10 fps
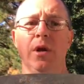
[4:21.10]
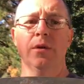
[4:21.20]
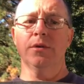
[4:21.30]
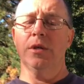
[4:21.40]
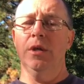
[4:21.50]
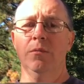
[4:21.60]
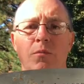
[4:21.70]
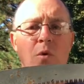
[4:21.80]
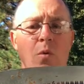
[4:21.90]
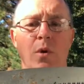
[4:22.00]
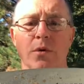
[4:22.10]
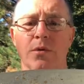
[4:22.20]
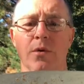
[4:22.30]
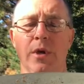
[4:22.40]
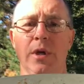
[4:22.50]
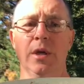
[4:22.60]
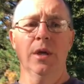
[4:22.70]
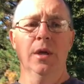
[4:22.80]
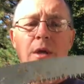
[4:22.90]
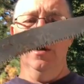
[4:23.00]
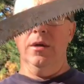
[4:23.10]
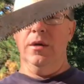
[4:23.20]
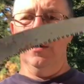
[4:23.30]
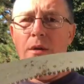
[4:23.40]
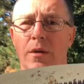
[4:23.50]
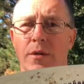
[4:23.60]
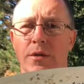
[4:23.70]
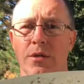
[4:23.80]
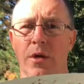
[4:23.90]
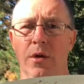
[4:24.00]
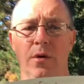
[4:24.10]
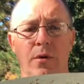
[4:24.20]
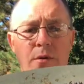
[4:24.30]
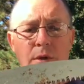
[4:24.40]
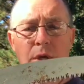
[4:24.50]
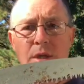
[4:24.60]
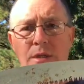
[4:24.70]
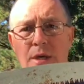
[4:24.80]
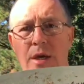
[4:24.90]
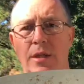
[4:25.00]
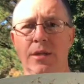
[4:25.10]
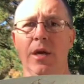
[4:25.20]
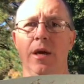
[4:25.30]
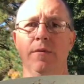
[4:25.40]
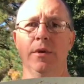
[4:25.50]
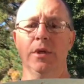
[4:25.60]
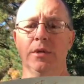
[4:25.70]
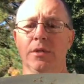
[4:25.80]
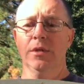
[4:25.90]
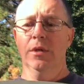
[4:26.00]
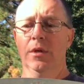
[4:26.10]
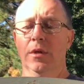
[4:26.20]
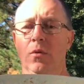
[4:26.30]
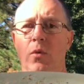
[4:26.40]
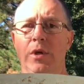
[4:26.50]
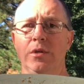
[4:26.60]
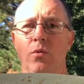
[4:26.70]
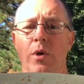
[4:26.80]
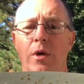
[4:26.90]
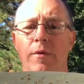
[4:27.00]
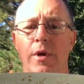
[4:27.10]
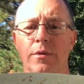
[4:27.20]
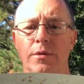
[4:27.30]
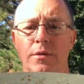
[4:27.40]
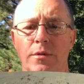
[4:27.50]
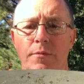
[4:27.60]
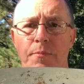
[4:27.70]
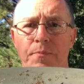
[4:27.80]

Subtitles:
ground sheet. Works great. The saw inside the Tyvek weighs 12 ounces.